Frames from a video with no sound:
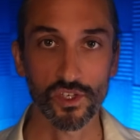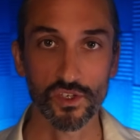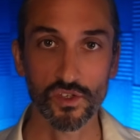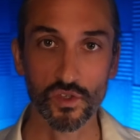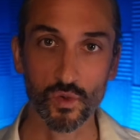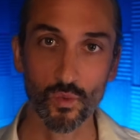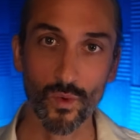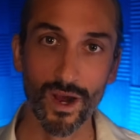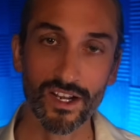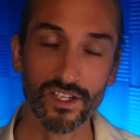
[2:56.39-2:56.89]
because
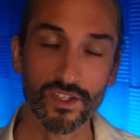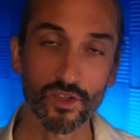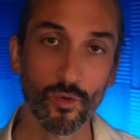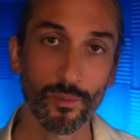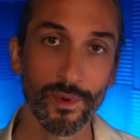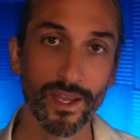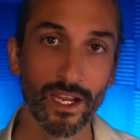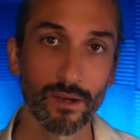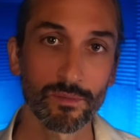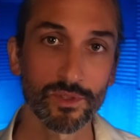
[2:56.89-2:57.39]
as well as not
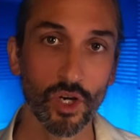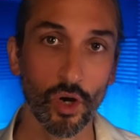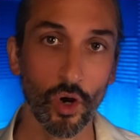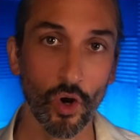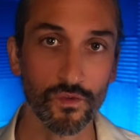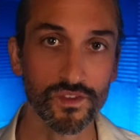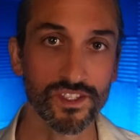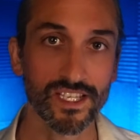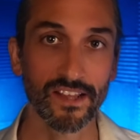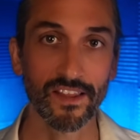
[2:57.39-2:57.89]
being able to
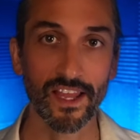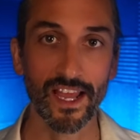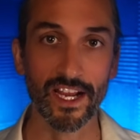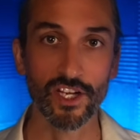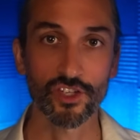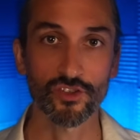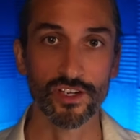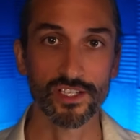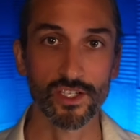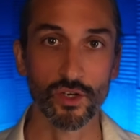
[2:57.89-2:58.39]
offset their
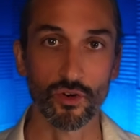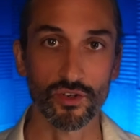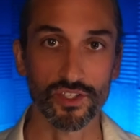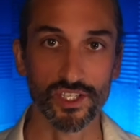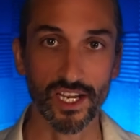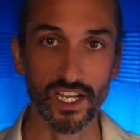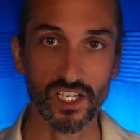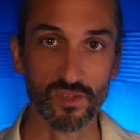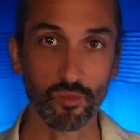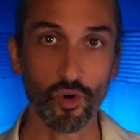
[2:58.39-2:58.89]
interest costs
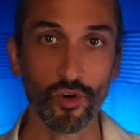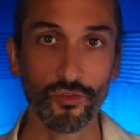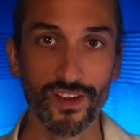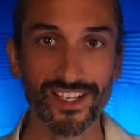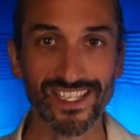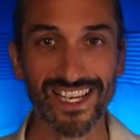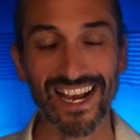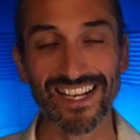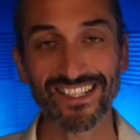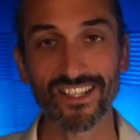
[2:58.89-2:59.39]
against
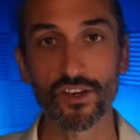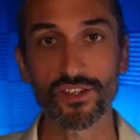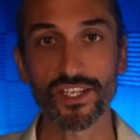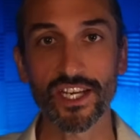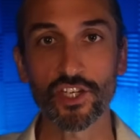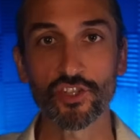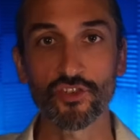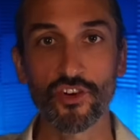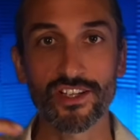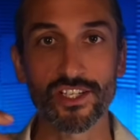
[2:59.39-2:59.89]
profits, as those
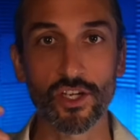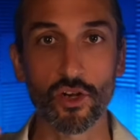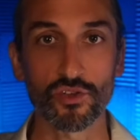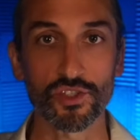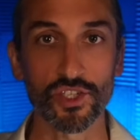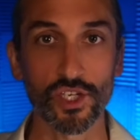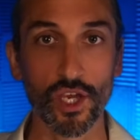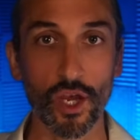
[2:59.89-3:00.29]
interest costs